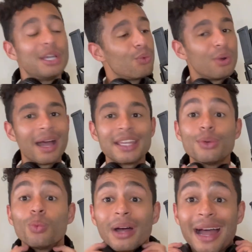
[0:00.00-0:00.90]
what
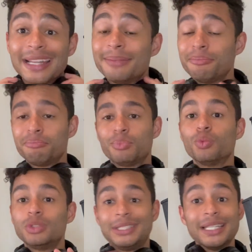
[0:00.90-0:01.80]
I
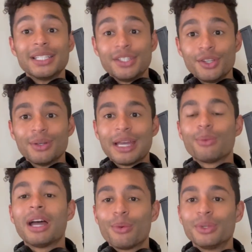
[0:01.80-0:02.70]
did do and
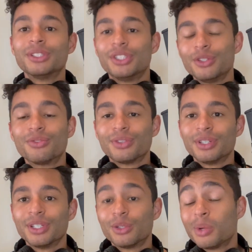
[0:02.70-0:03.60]
what I will do
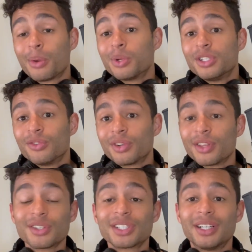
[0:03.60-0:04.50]
or what I would do for
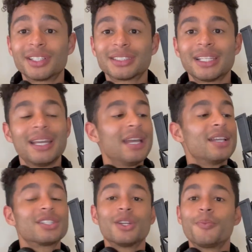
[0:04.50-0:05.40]
other songs.
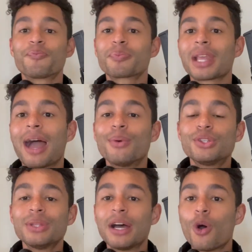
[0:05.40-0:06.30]
So I would
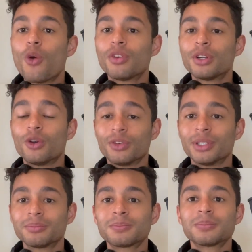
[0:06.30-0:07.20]
do that over and
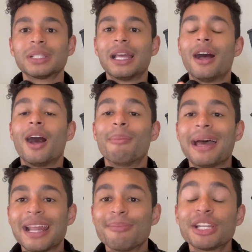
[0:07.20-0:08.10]
over,
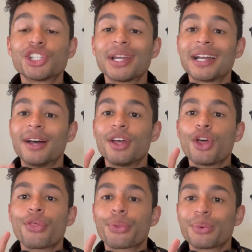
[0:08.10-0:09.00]
and I'd make sure I
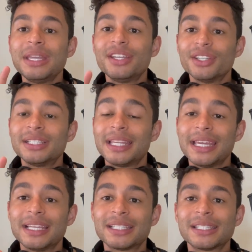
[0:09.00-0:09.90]
got 3 good
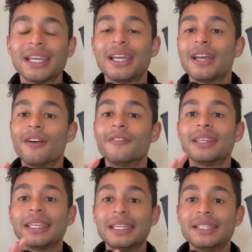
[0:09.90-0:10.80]
takes of
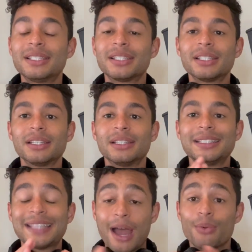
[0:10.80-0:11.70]
each
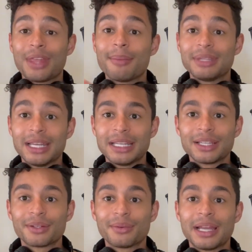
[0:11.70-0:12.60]
sound that I'm getting,
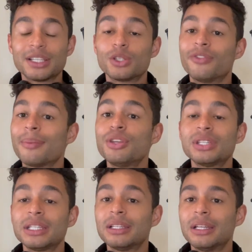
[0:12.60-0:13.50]
right? So if I'm
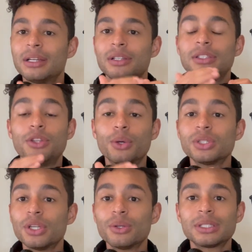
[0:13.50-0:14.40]
using those
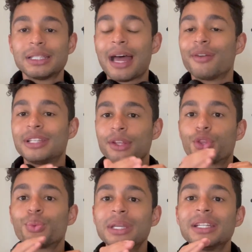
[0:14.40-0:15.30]
notes, that I would get
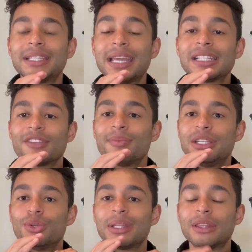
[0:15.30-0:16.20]
3 good takes of me
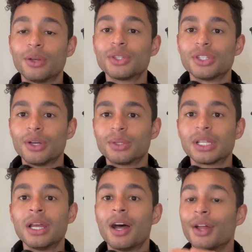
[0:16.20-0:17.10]
doing those notes
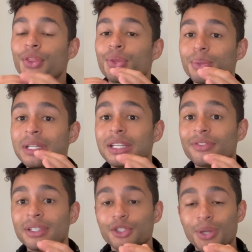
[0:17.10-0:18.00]
on 3
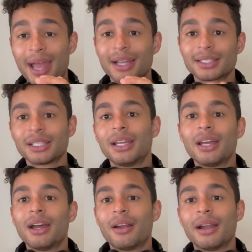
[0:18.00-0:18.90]
different tracks.
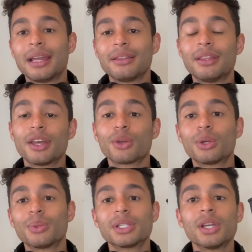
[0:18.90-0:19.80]
All right. The other one
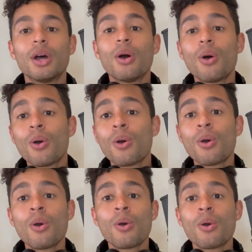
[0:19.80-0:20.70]
was
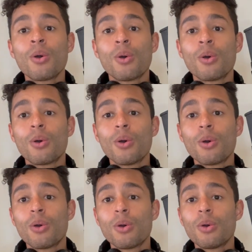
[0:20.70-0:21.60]

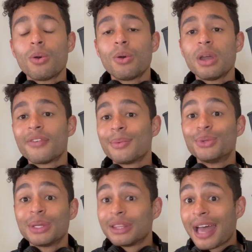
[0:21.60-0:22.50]
oh. If I'm
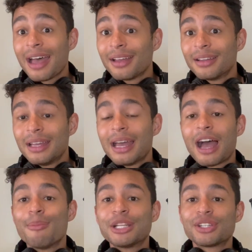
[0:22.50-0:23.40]
doing that, I
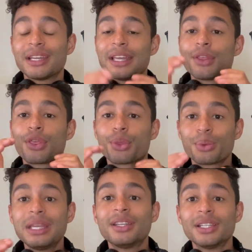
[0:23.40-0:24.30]
make sure I get
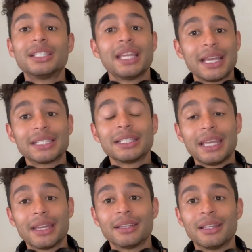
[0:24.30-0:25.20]
3 good takes
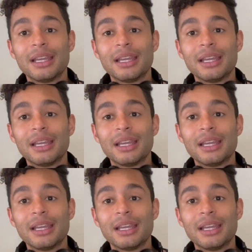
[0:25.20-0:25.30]
again.